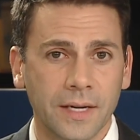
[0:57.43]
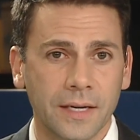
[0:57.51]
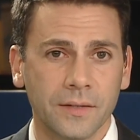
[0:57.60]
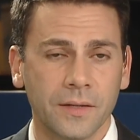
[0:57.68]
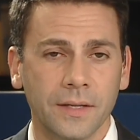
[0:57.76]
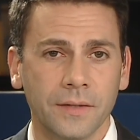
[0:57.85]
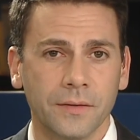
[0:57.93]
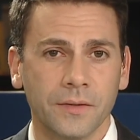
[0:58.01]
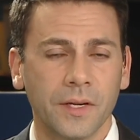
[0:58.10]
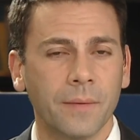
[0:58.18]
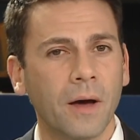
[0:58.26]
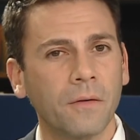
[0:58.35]

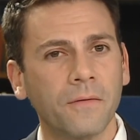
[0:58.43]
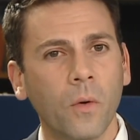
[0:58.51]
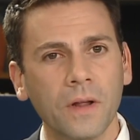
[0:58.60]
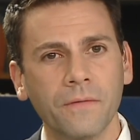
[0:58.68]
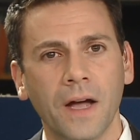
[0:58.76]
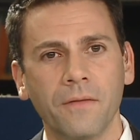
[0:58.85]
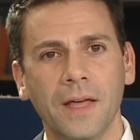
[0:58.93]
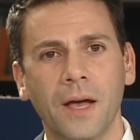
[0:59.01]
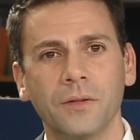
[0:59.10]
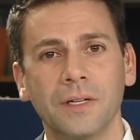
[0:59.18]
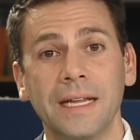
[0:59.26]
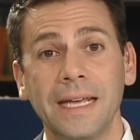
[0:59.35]
citizens and about
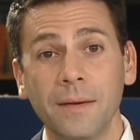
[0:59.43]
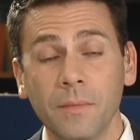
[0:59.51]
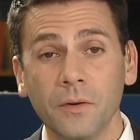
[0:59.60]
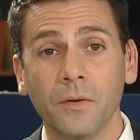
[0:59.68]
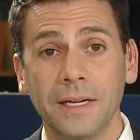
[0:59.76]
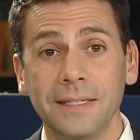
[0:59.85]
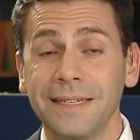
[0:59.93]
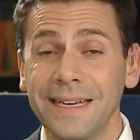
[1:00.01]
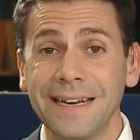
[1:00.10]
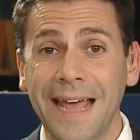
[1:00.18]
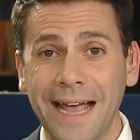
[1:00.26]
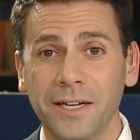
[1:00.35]
45,000 immigrants
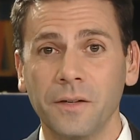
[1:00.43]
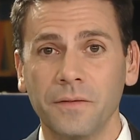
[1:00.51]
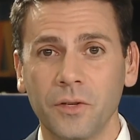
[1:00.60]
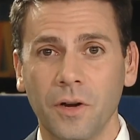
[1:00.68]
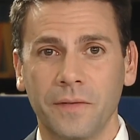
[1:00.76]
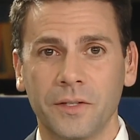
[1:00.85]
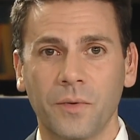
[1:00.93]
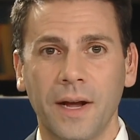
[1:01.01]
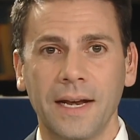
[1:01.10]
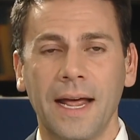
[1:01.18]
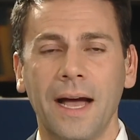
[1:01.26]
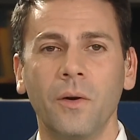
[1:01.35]
in active service
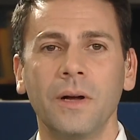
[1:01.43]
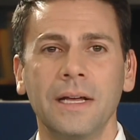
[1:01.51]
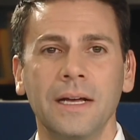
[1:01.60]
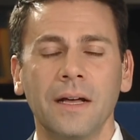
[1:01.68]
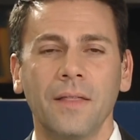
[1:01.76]
right now.